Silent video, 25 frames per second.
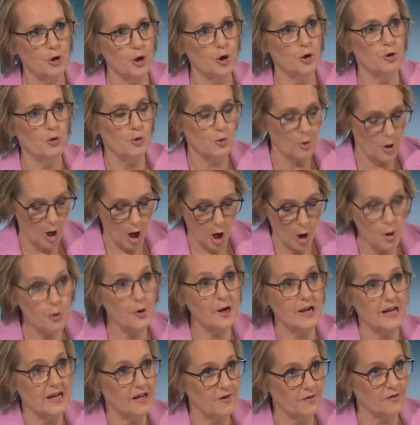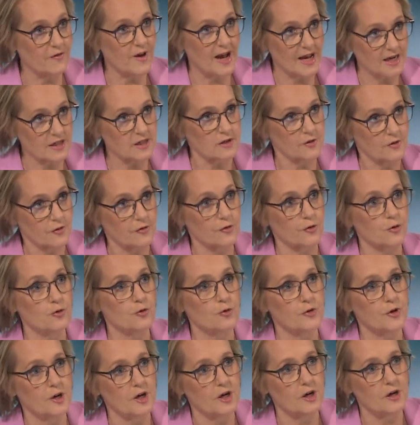you only, in fact,
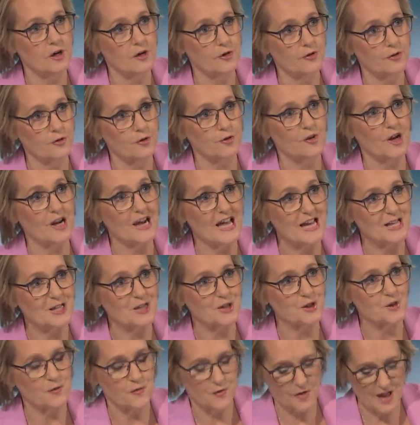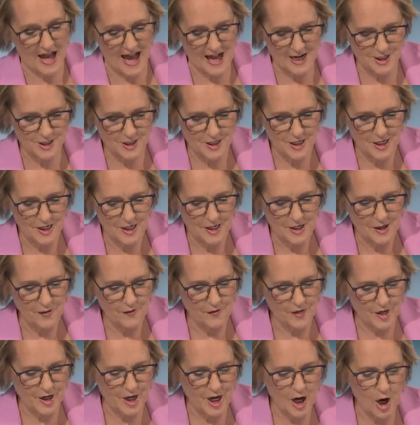through the lens of that
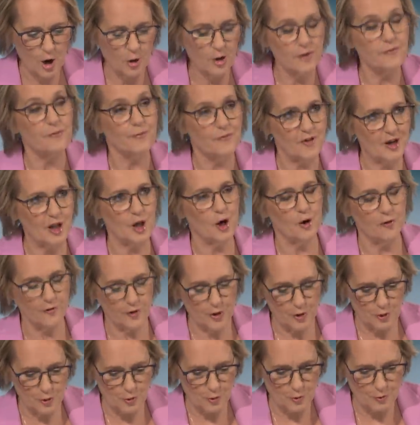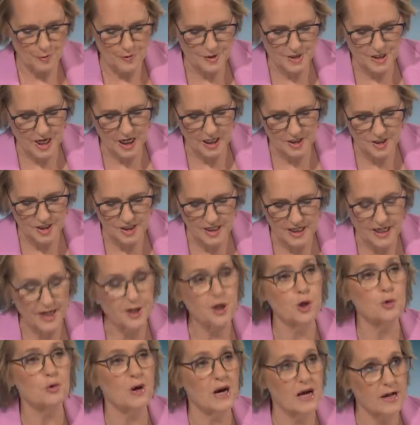video, a video of you dancing,
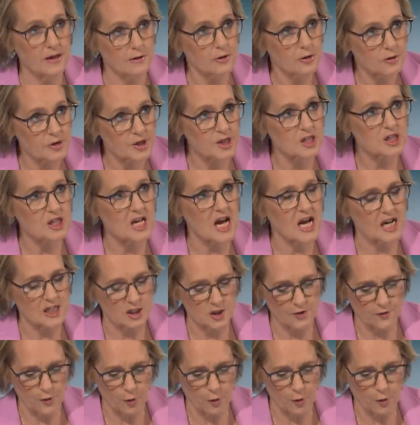and you were criticised